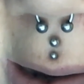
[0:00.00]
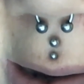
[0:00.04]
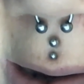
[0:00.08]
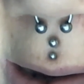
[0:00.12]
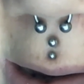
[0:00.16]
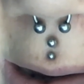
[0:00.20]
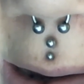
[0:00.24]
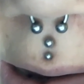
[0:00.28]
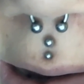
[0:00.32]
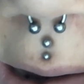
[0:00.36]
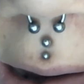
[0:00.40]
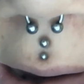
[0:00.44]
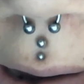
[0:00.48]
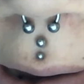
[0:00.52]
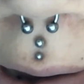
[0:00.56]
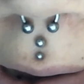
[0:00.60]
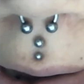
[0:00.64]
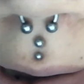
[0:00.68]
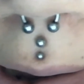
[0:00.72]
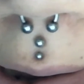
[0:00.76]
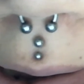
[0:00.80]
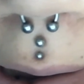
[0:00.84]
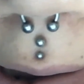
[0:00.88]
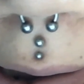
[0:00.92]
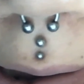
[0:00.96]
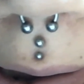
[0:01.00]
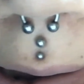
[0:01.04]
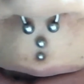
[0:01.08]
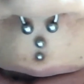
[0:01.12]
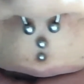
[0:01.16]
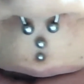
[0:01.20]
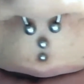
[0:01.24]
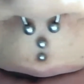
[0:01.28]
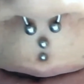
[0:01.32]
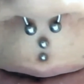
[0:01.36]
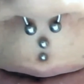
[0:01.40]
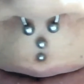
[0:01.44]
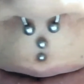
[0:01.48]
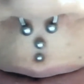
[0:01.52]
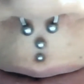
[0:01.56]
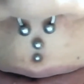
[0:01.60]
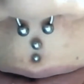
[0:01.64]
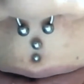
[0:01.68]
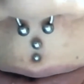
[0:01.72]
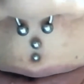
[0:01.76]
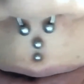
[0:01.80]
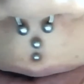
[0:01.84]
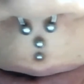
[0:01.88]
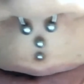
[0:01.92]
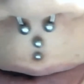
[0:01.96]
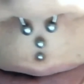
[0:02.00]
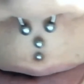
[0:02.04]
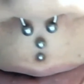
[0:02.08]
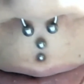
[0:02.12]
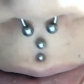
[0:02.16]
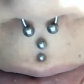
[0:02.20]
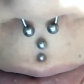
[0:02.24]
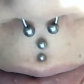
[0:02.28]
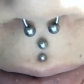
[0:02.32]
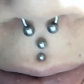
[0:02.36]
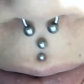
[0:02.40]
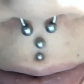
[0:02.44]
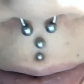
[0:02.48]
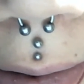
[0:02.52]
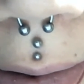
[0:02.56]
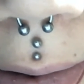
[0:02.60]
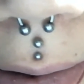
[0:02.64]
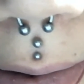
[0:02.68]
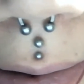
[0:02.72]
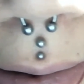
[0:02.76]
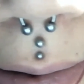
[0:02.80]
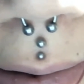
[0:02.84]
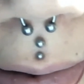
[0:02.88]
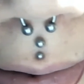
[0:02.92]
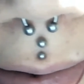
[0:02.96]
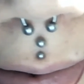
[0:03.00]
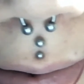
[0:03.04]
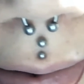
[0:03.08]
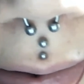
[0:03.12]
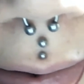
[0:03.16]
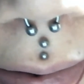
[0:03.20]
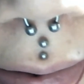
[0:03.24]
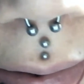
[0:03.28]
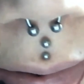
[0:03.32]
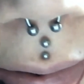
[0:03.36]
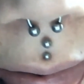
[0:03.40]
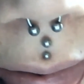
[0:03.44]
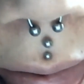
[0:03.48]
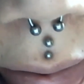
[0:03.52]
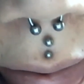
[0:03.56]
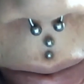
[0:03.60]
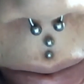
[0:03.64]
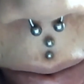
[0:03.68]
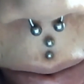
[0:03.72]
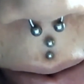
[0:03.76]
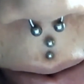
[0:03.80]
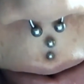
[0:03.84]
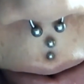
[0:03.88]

Nobody speaks.